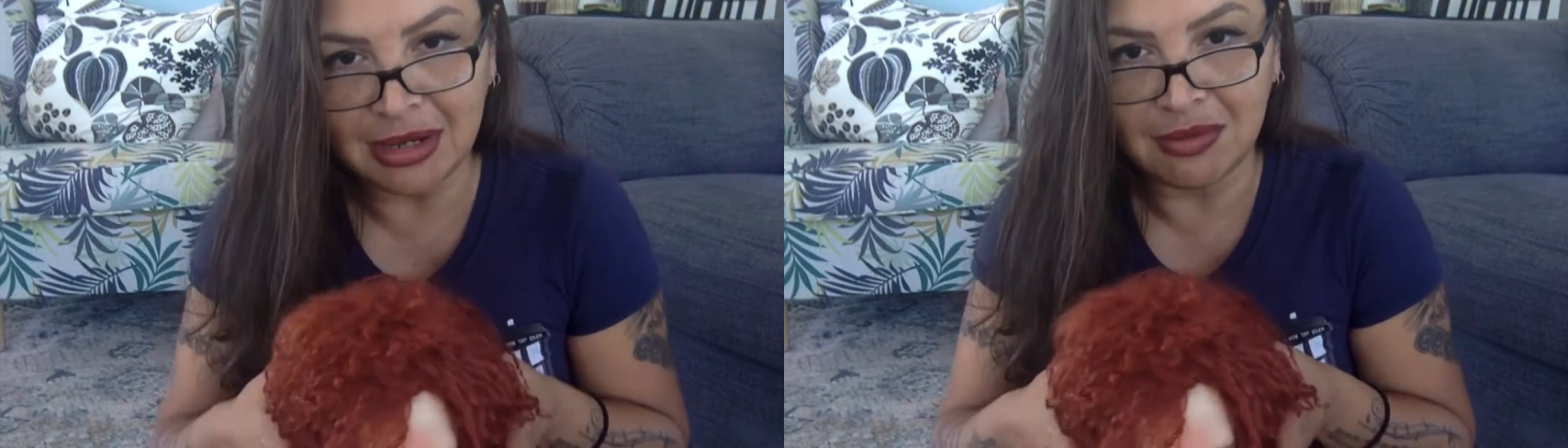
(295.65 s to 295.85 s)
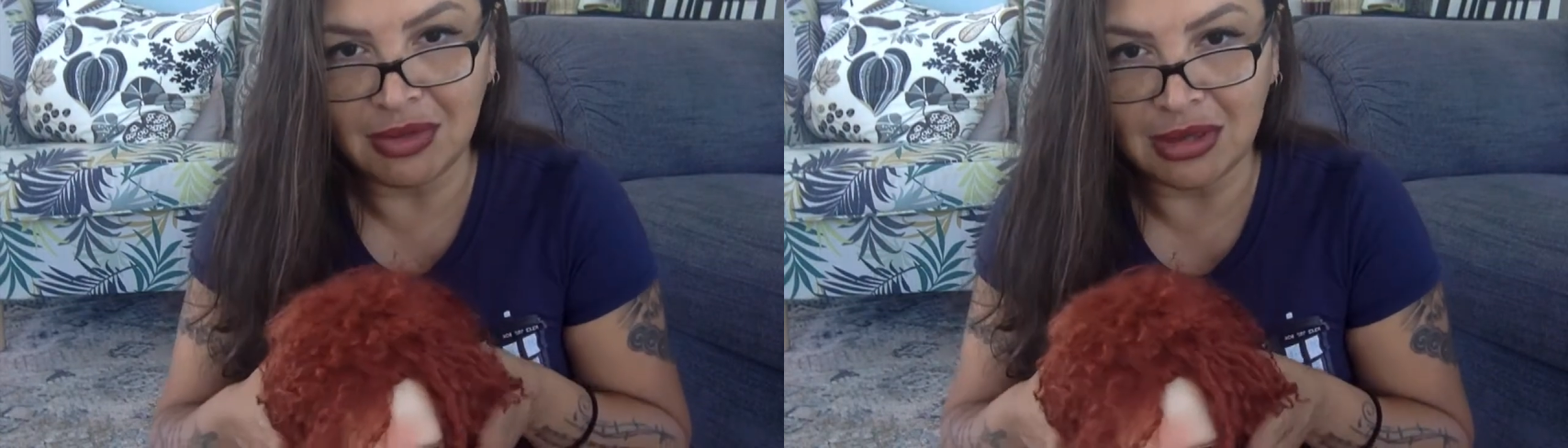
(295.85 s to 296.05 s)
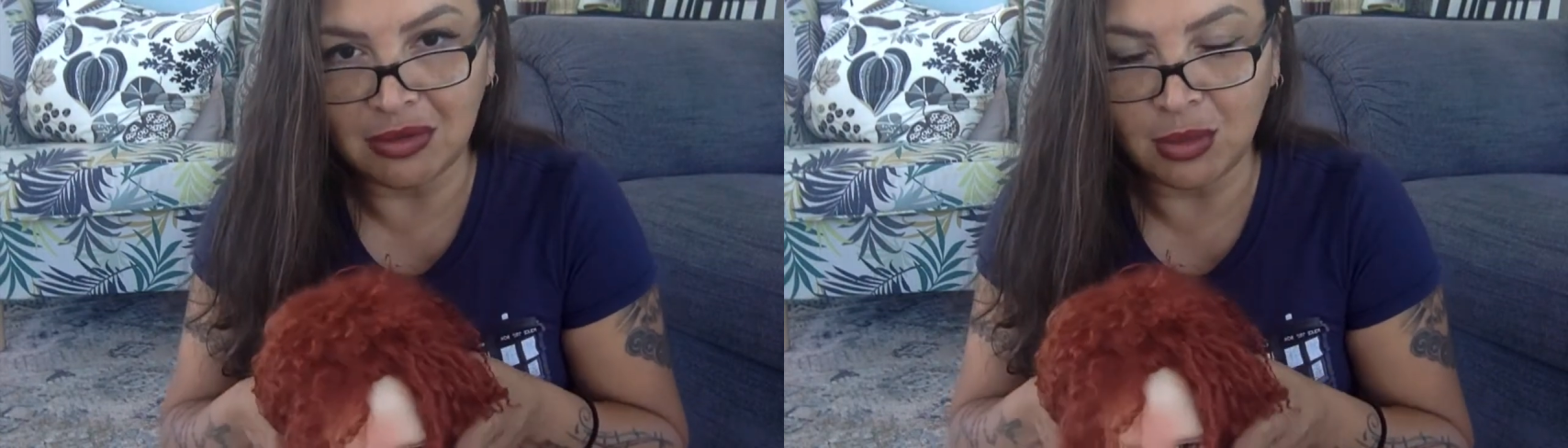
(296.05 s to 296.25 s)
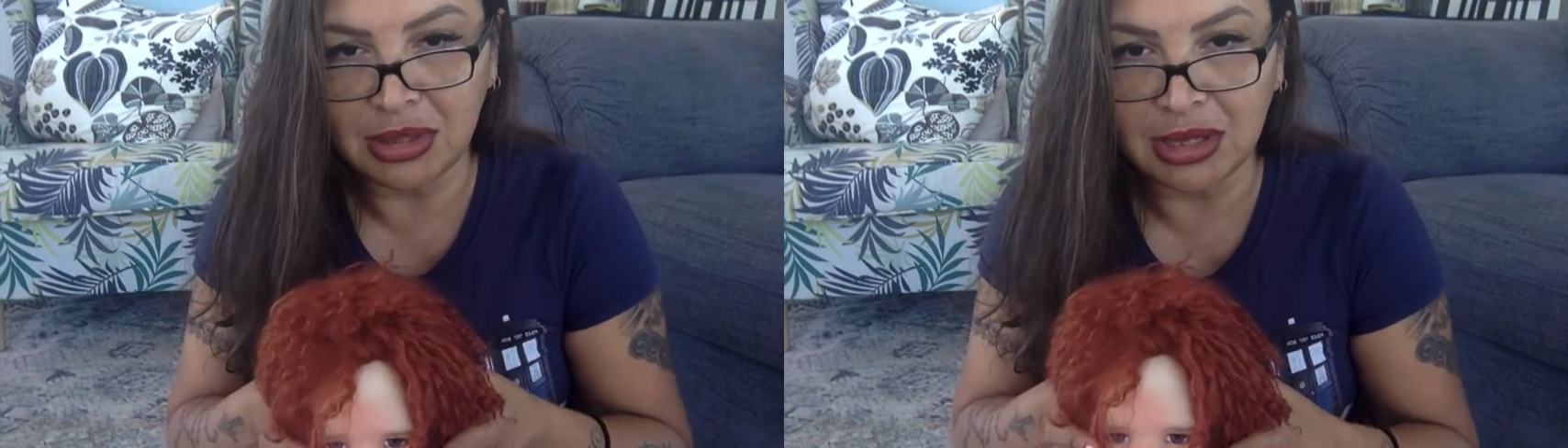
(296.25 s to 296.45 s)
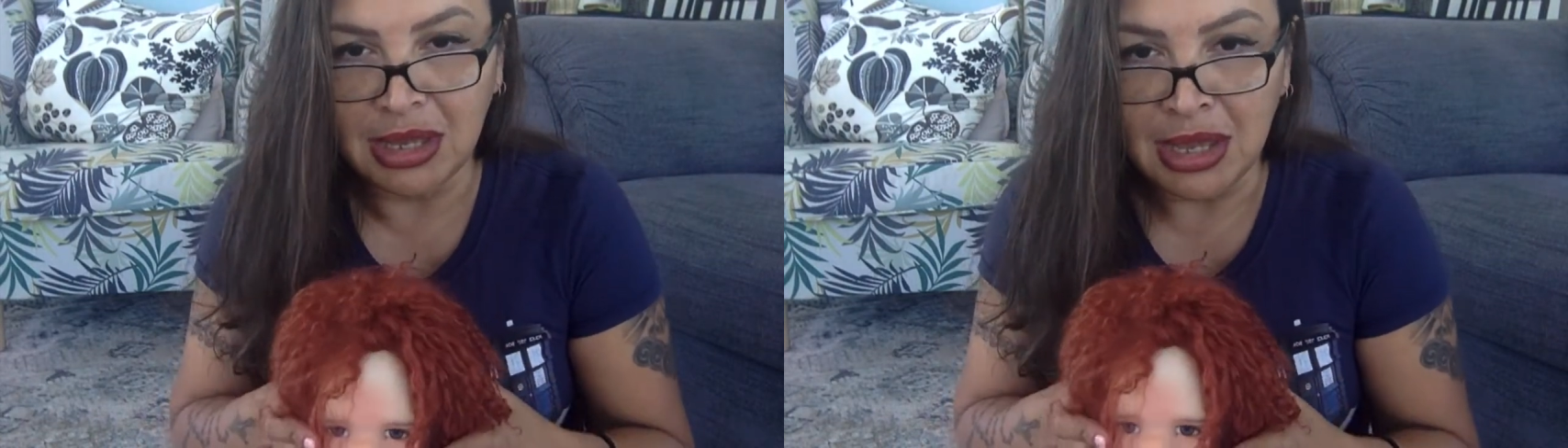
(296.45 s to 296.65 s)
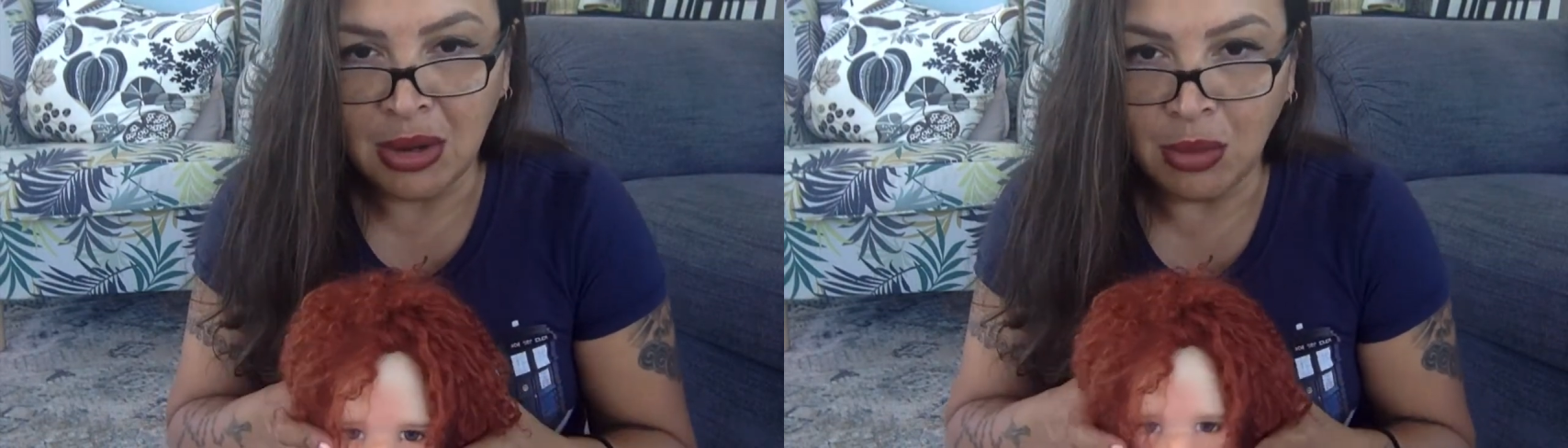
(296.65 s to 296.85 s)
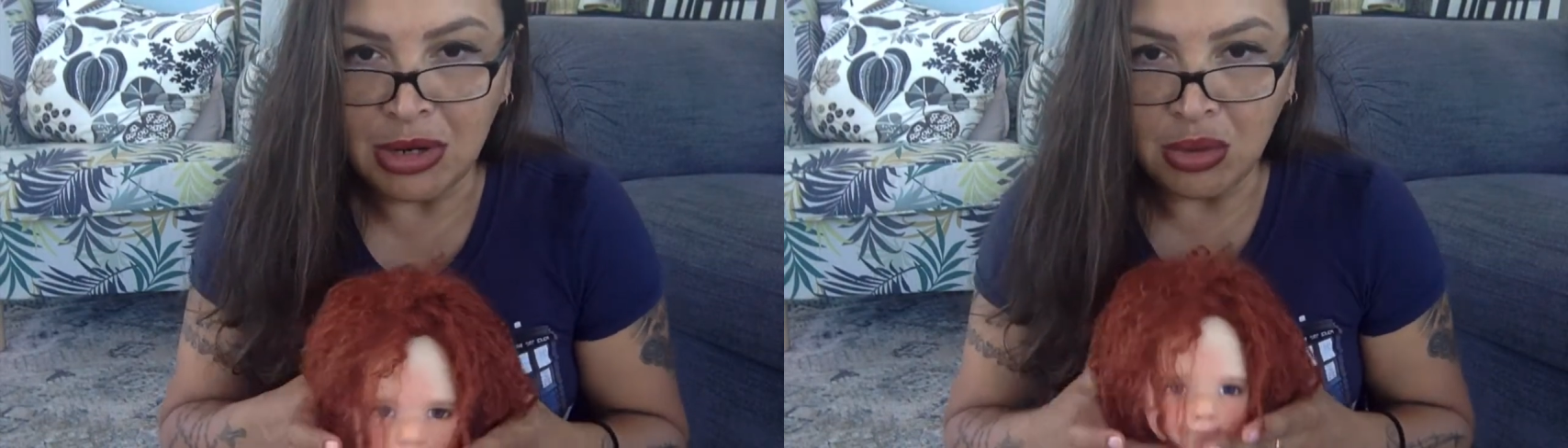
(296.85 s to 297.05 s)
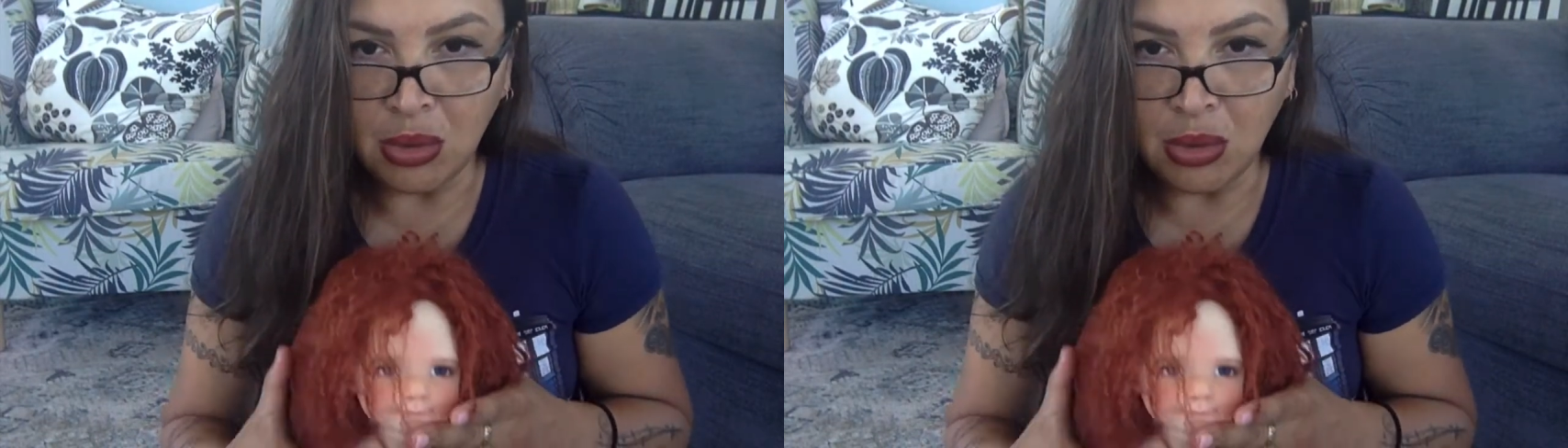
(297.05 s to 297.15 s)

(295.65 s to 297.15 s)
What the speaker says: and everything is one thing. What you